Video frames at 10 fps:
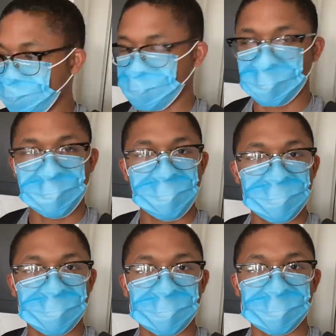So,
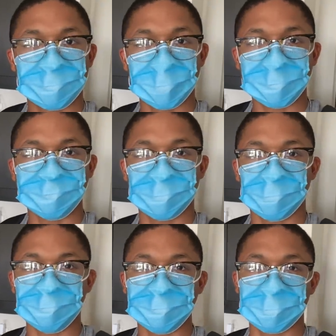back to the
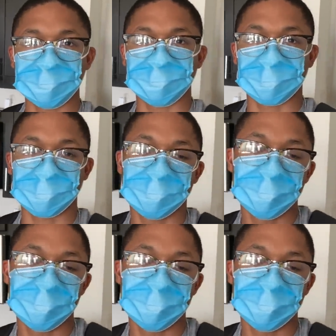normal study spot.